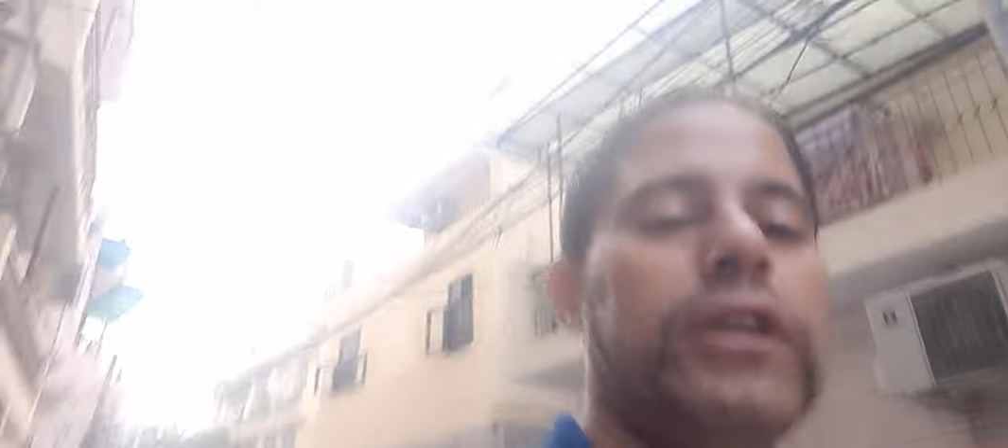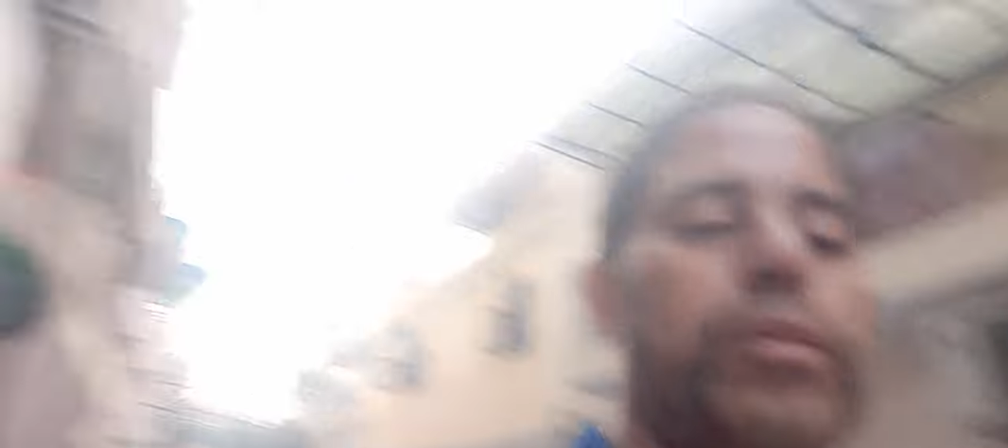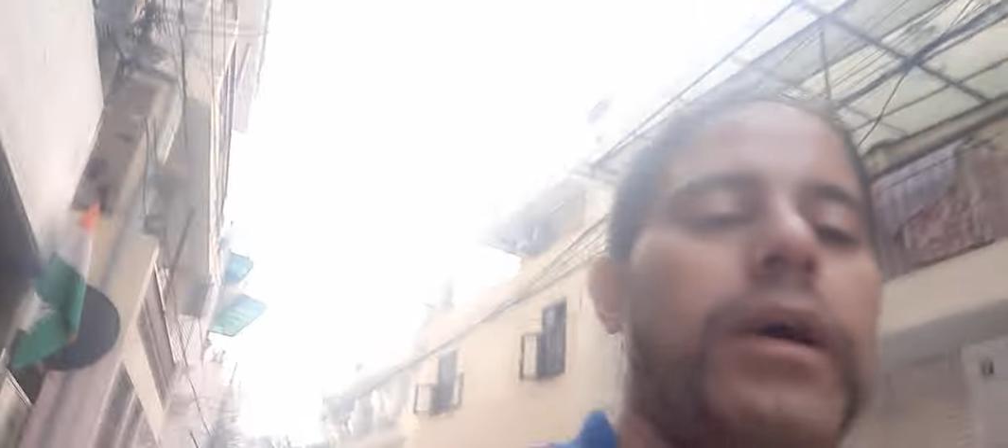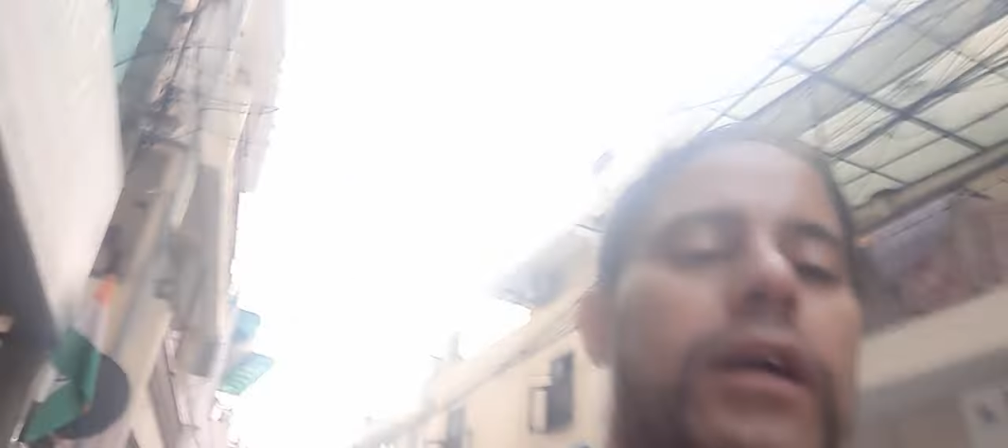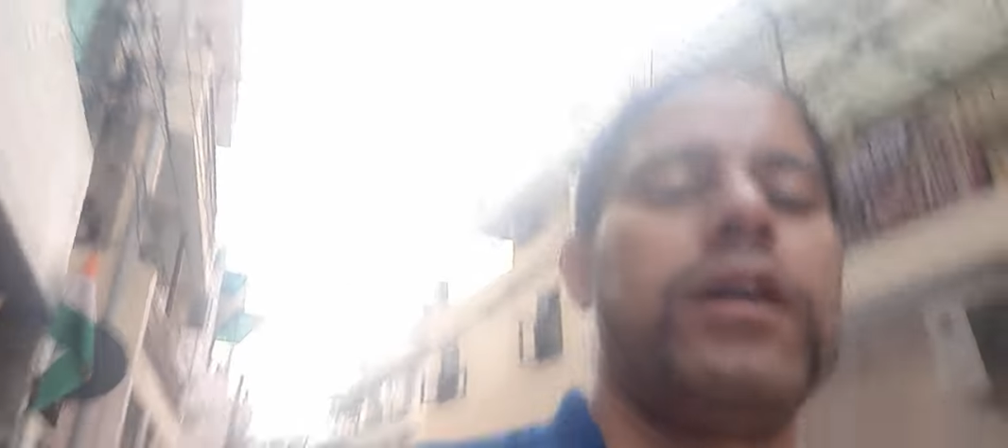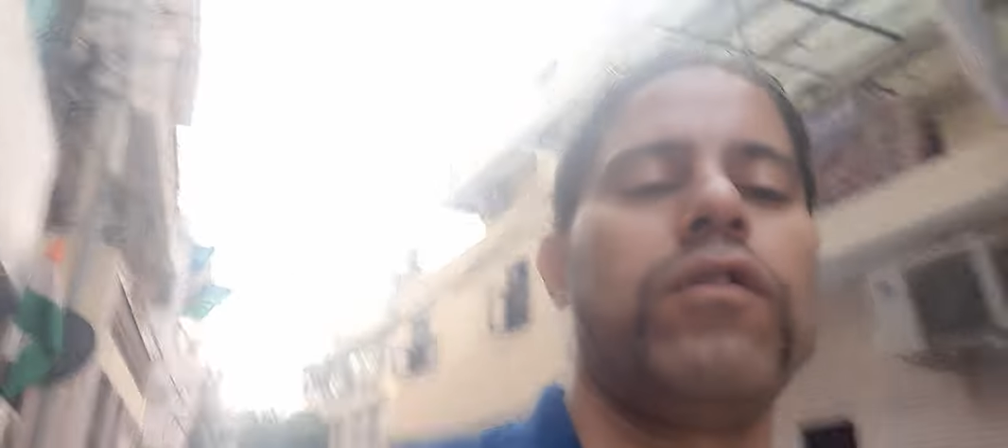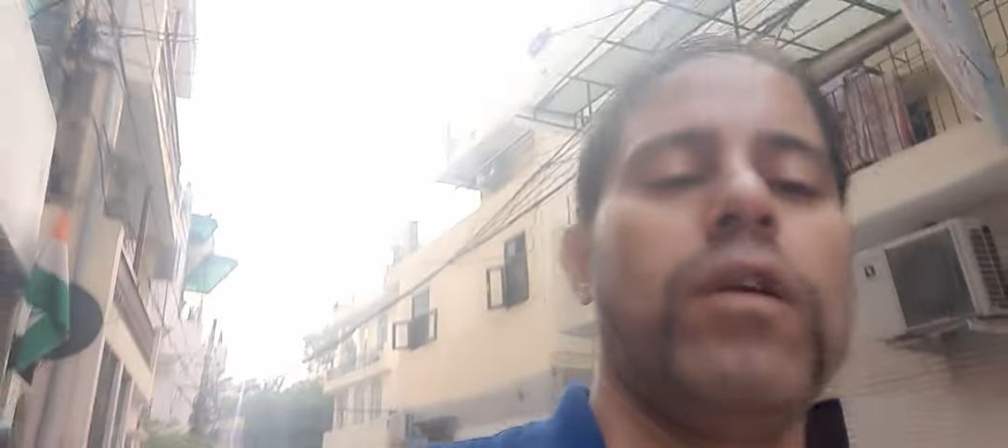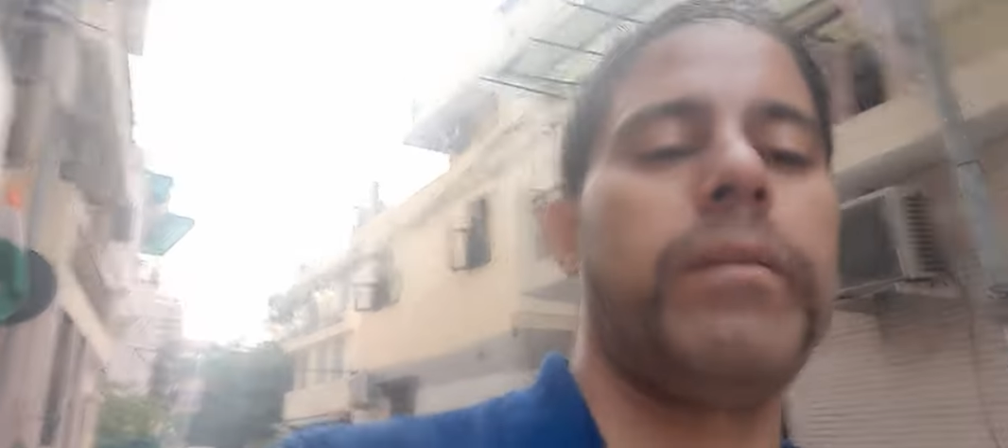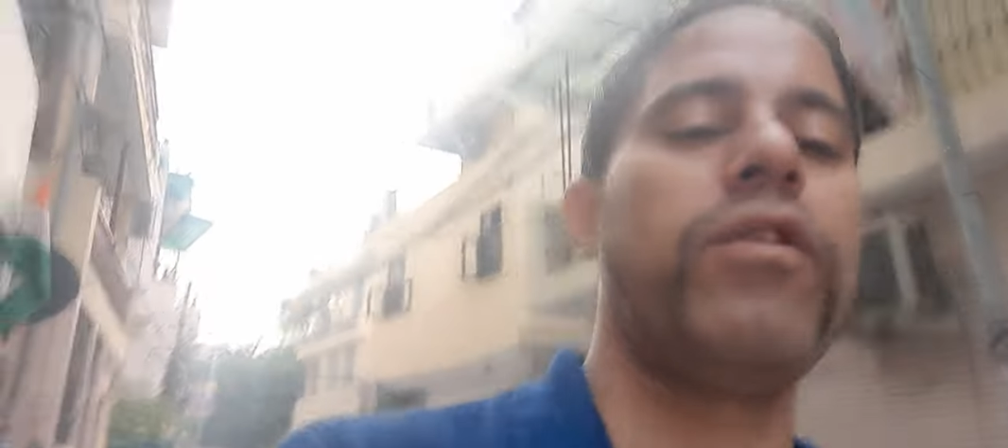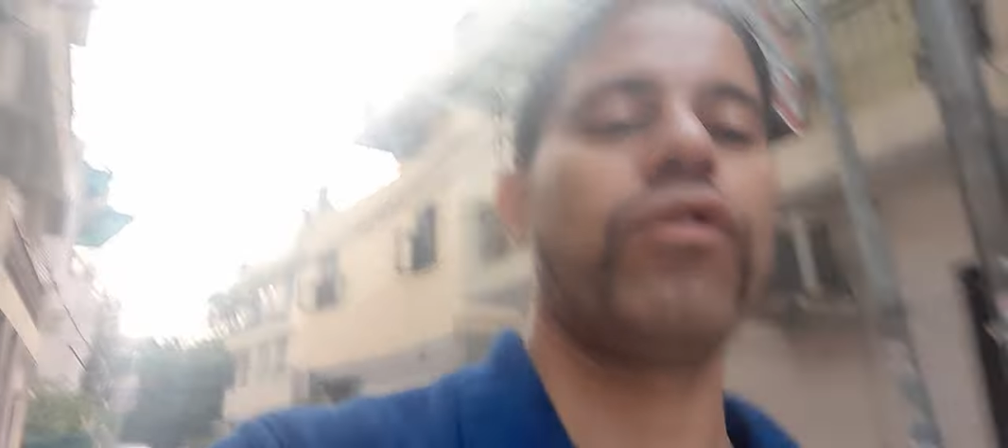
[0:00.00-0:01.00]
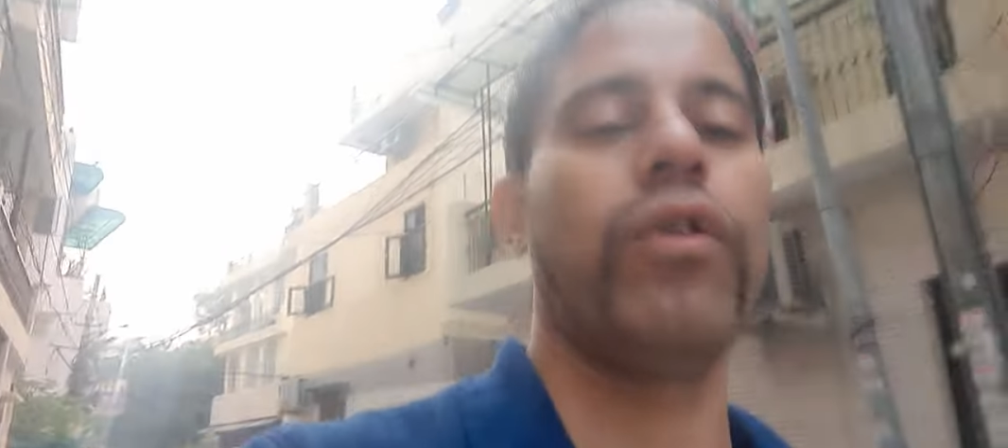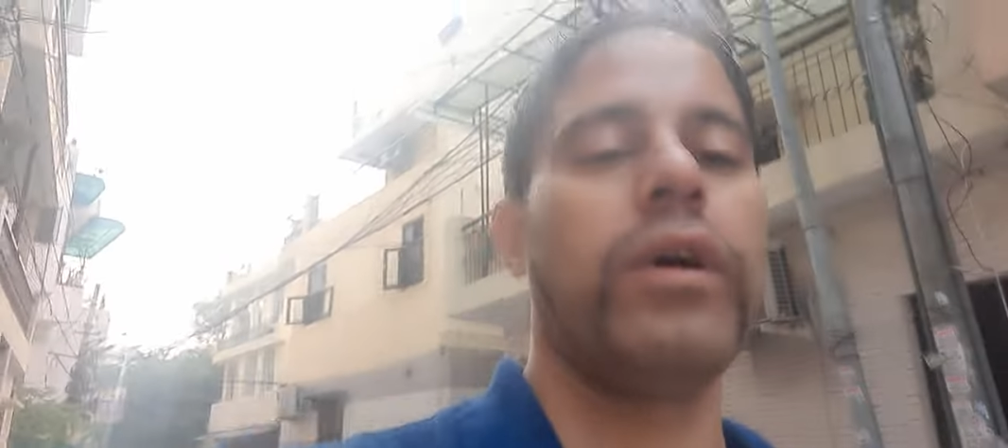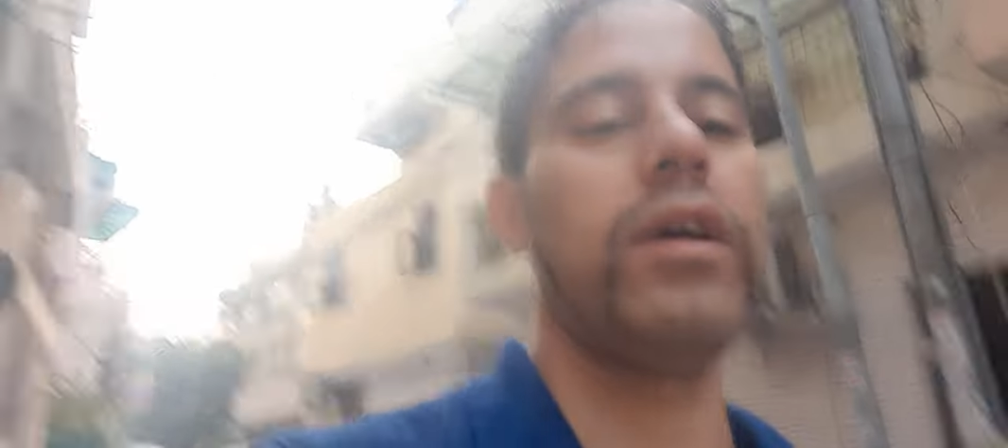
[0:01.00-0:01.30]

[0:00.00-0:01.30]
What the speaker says: expect it will be so